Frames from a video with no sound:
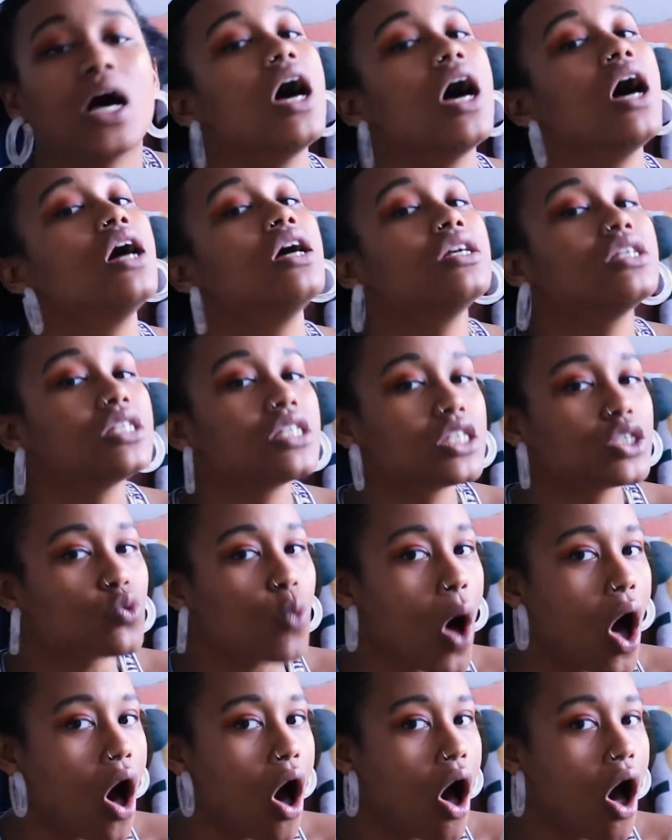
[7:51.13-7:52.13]

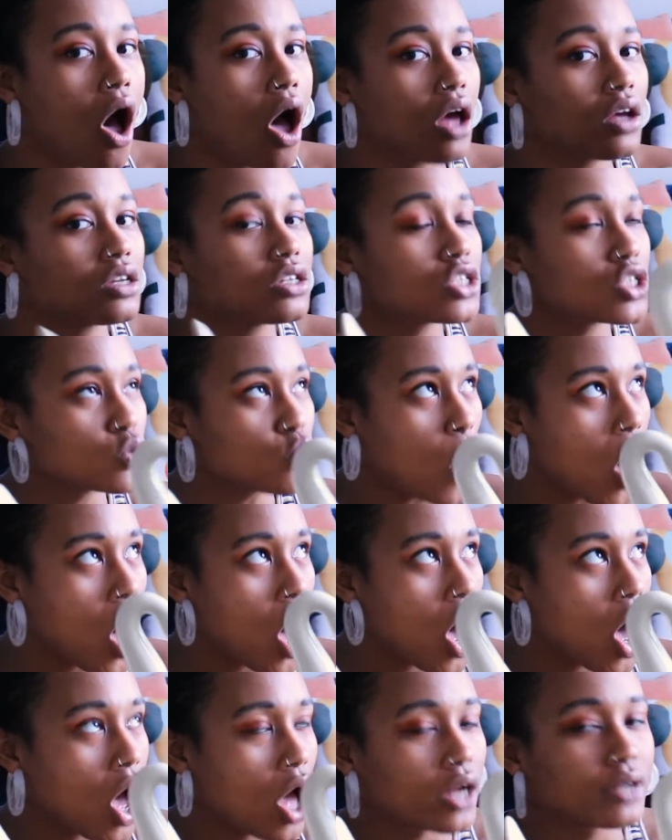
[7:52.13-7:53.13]
Swan,
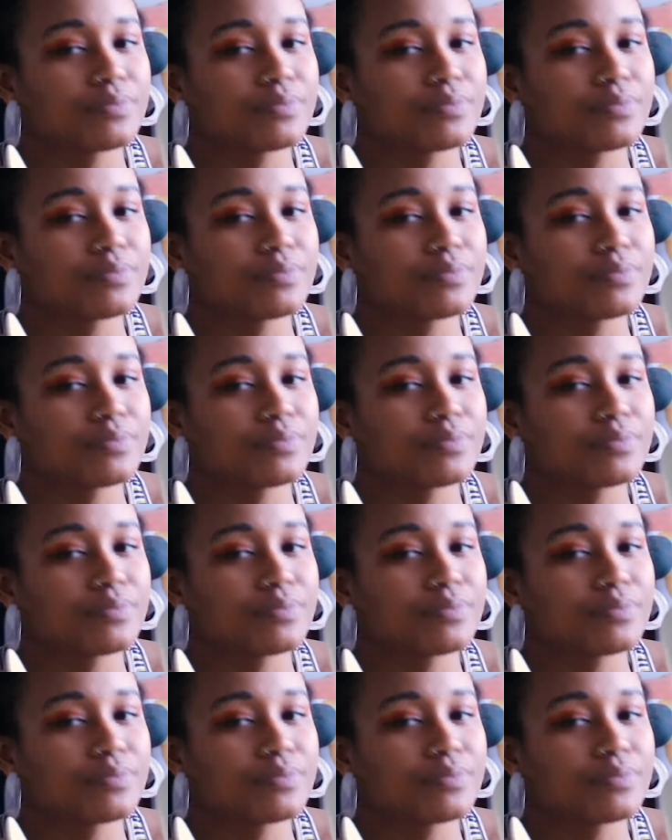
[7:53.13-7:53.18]
swan.